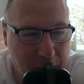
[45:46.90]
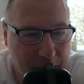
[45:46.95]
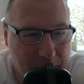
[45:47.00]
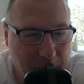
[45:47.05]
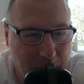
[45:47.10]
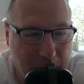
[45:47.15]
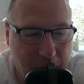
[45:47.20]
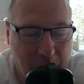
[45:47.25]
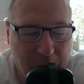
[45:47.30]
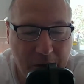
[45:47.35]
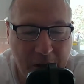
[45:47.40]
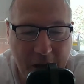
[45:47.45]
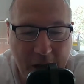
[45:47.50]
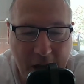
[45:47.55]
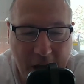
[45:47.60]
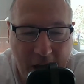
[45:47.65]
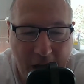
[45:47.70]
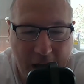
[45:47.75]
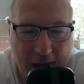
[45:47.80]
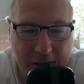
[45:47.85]
as well.
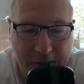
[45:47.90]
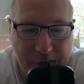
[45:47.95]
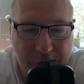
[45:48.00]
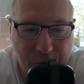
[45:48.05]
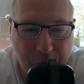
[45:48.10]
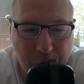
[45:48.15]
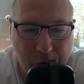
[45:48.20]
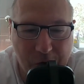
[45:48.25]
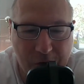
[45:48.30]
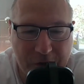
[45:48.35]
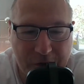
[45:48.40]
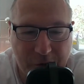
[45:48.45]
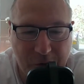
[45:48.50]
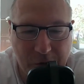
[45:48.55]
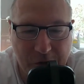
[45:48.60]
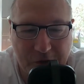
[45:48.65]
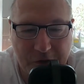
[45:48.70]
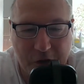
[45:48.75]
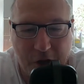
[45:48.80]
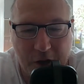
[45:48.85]
And Chalks
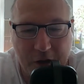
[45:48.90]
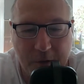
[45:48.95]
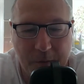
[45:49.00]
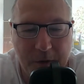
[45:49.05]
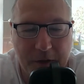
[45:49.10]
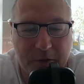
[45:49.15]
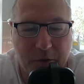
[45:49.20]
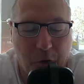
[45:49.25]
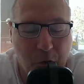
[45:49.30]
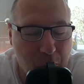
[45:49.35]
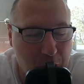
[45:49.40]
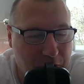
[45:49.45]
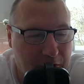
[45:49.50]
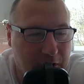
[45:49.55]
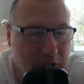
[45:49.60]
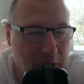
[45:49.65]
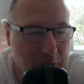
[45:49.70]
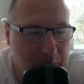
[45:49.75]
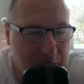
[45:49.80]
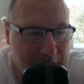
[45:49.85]
talks Tottenham is
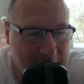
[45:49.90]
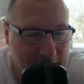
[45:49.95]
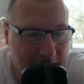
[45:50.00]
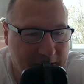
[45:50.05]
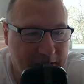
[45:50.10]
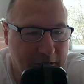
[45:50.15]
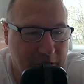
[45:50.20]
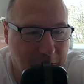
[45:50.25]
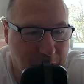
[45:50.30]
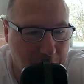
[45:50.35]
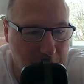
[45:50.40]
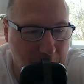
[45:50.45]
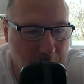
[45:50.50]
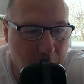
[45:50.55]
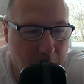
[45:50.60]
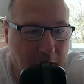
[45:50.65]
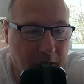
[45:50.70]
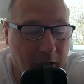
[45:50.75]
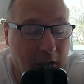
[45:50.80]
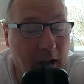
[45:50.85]
also predicted a
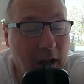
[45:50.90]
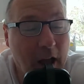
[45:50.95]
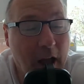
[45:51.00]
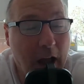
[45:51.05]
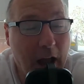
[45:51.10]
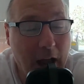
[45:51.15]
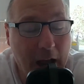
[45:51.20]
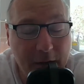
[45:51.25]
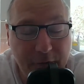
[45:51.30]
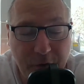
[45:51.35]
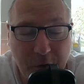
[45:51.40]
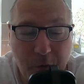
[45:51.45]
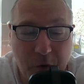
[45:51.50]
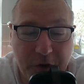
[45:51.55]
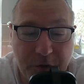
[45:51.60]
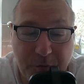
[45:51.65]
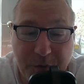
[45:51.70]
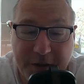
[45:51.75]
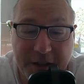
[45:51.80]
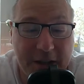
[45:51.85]
2-1.
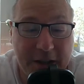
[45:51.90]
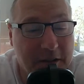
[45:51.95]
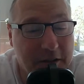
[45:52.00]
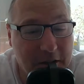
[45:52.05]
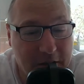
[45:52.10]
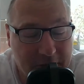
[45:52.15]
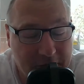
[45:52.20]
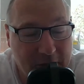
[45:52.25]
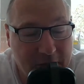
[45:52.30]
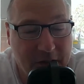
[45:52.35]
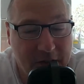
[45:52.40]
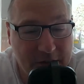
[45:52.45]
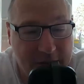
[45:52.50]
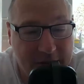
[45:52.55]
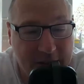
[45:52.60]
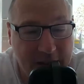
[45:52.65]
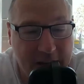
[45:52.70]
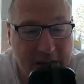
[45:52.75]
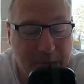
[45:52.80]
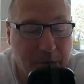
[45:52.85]
Everyone's predicting us to
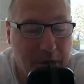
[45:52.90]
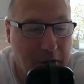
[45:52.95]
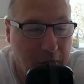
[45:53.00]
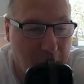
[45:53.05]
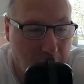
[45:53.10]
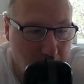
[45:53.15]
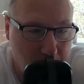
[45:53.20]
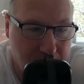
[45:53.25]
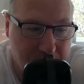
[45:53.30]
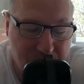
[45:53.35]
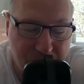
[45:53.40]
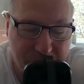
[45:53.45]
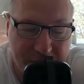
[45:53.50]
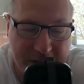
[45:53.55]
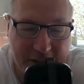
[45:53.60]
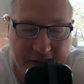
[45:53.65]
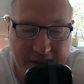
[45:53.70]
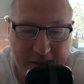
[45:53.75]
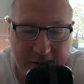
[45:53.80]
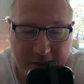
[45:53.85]
concede, but no one's
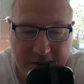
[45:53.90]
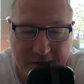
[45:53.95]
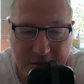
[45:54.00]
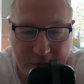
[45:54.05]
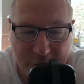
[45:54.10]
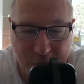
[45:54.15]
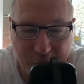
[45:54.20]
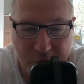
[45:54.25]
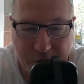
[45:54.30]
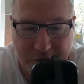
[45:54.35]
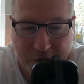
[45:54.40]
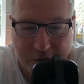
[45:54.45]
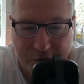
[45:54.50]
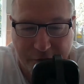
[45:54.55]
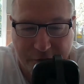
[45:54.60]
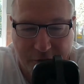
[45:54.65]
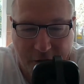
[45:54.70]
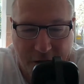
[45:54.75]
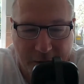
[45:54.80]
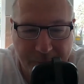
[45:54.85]
predicting us to lose so
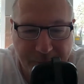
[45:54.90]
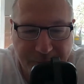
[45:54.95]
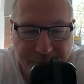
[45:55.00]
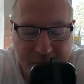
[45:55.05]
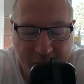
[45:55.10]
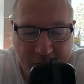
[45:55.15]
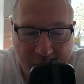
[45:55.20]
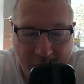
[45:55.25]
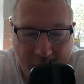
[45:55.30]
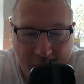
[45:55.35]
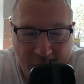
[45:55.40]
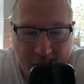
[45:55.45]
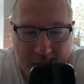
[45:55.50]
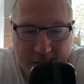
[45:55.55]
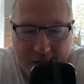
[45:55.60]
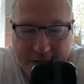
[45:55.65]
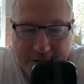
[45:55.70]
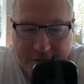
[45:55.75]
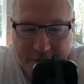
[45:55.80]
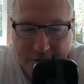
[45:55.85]
far.
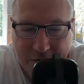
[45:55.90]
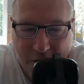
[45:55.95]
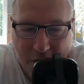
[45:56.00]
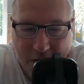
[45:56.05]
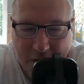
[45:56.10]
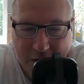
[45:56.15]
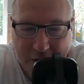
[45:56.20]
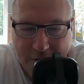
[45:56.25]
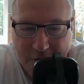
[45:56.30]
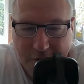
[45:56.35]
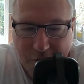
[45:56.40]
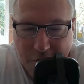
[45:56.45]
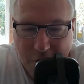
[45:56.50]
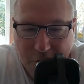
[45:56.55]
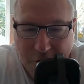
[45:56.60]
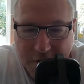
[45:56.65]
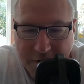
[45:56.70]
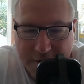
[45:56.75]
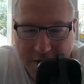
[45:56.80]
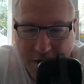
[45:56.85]
Liston Hines, you
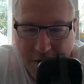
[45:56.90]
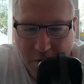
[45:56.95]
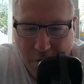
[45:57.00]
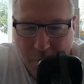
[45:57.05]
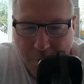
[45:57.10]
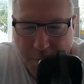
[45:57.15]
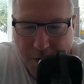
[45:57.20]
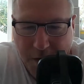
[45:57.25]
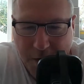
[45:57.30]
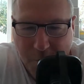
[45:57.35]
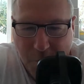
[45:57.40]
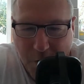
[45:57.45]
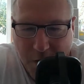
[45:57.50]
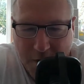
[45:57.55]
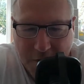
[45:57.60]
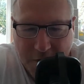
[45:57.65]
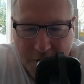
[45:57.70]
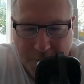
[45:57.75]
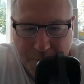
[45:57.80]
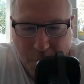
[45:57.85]
can tell by
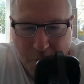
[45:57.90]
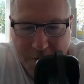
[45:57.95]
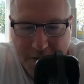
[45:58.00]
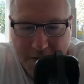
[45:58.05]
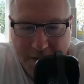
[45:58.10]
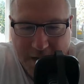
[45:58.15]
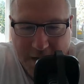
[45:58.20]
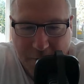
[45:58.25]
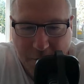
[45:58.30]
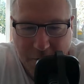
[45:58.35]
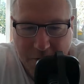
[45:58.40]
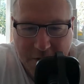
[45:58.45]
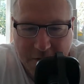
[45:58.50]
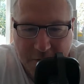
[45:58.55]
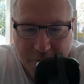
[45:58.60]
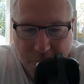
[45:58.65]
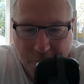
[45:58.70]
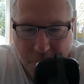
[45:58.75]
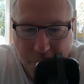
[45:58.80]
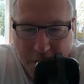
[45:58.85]
Werner's body
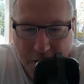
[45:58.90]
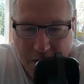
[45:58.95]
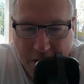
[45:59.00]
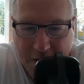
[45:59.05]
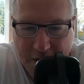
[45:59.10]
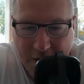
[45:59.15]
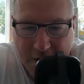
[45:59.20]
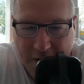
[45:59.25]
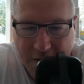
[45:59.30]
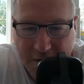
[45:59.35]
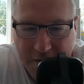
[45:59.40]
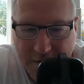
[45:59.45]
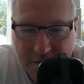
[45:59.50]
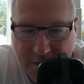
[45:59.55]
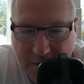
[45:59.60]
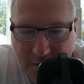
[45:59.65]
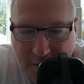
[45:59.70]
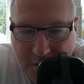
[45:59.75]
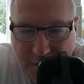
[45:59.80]
language where he's